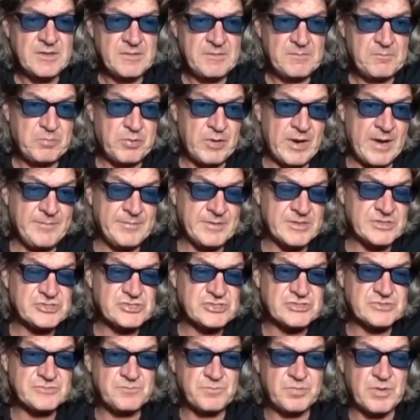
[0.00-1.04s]
Premier,
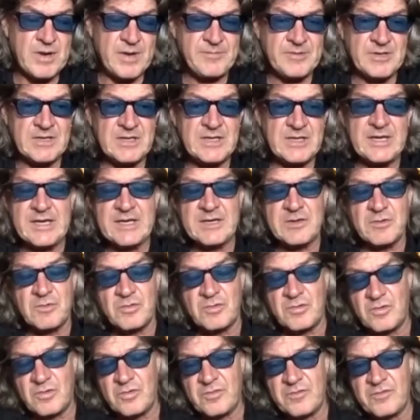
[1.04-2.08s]
Premier League or,
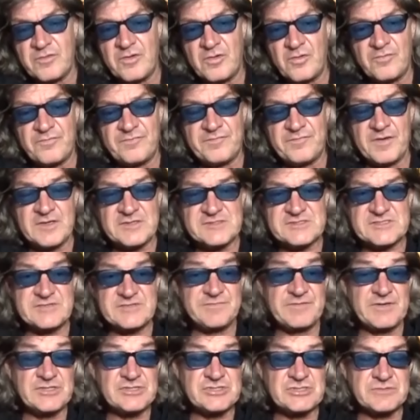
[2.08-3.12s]
or, or First
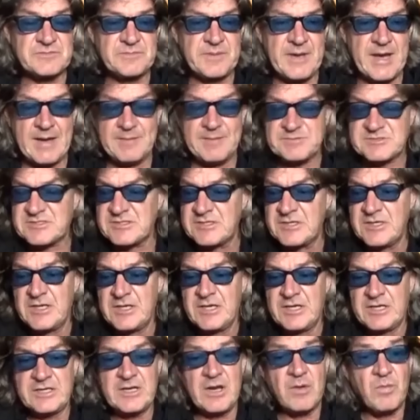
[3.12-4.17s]
Division perhaps,
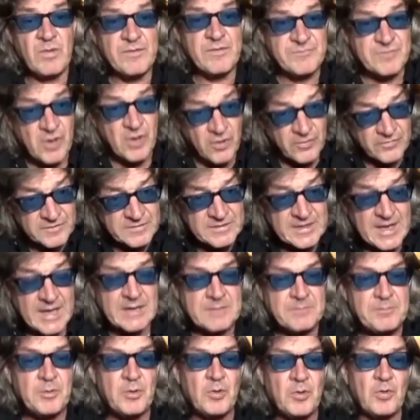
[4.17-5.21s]
you know, we've got
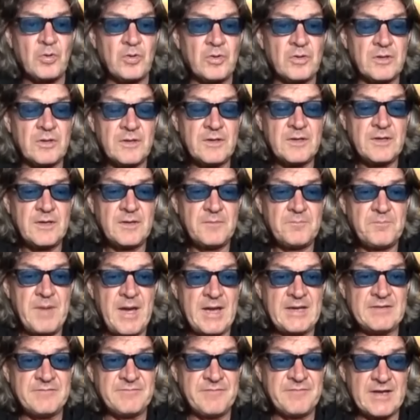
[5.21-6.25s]
Nick Ball
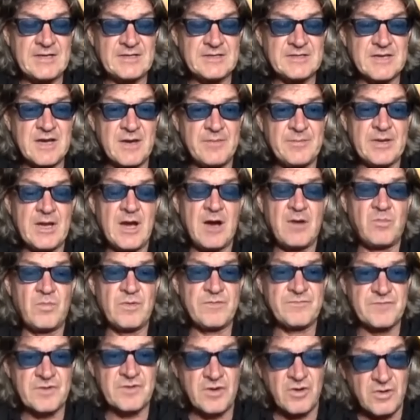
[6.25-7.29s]
main event coming up.
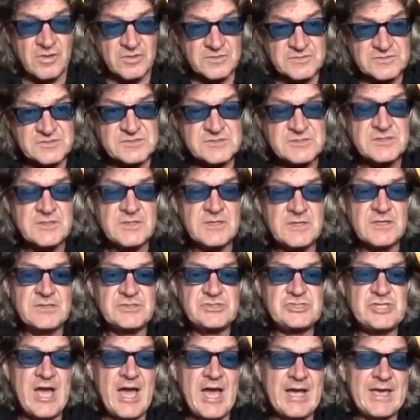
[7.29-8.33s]
We've got
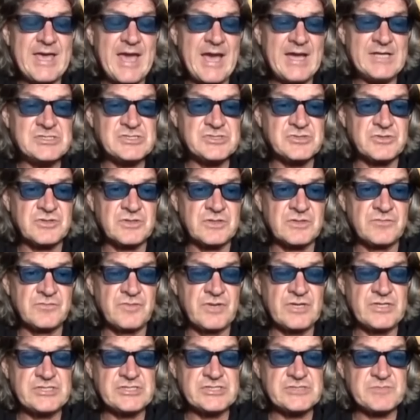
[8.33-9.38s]
Jack Catterall and
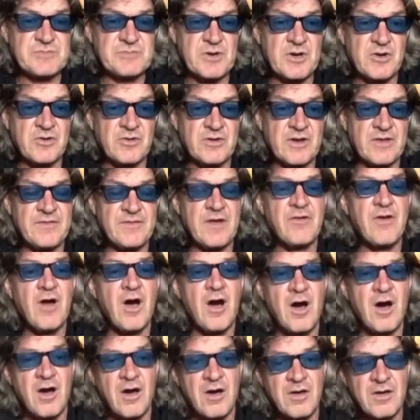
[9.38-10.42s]
Regis Prograis. There
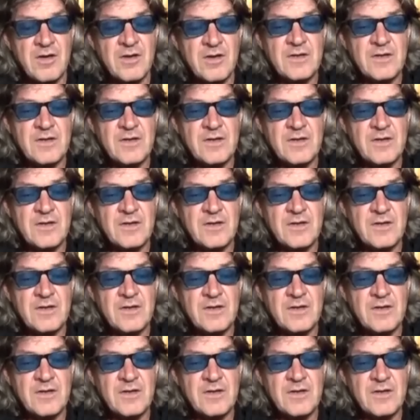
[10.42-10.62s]
are